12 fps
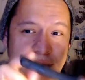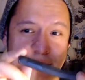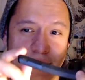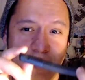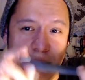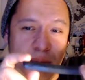
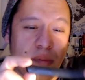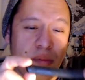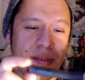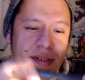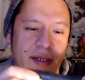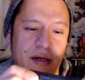
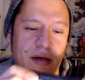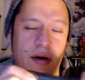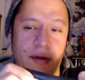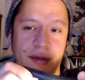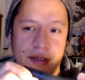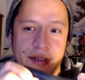boomstick
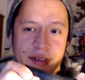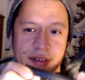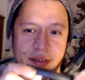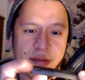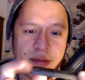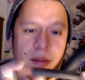on
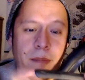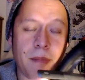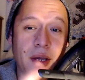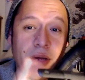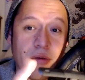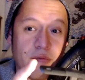this, the
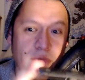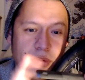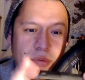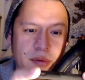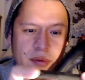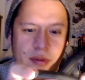microphone,
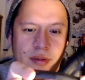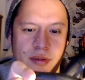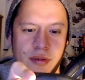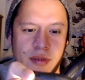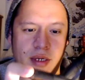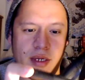
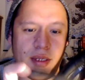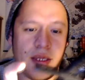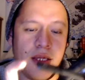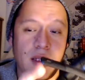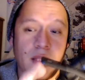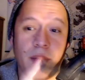okay,
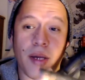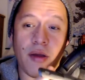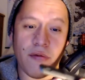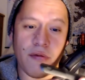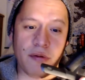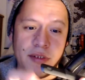the
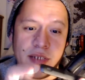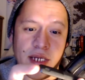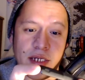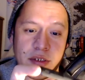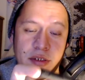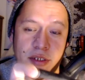microphone is
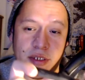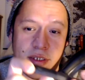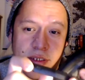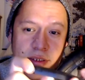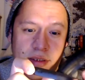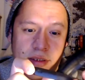
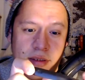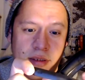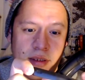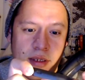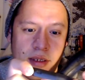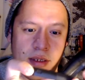actually
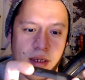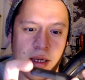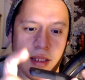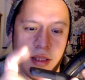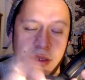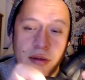a
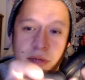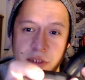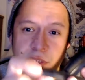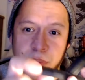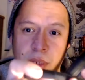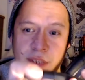little
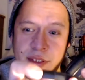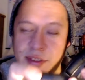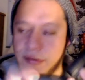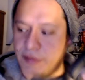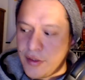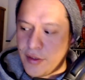
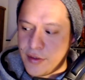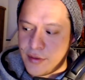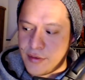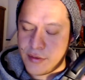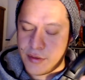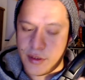responsive
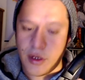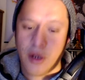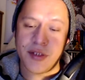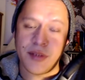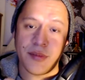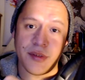than the
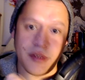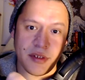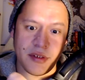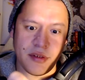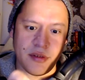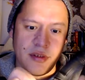
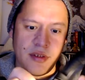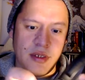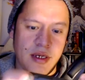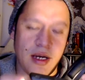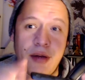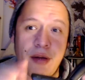Artemis.
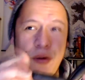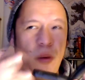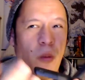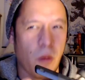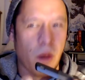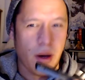I don't know
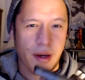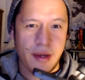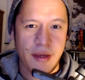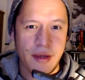why,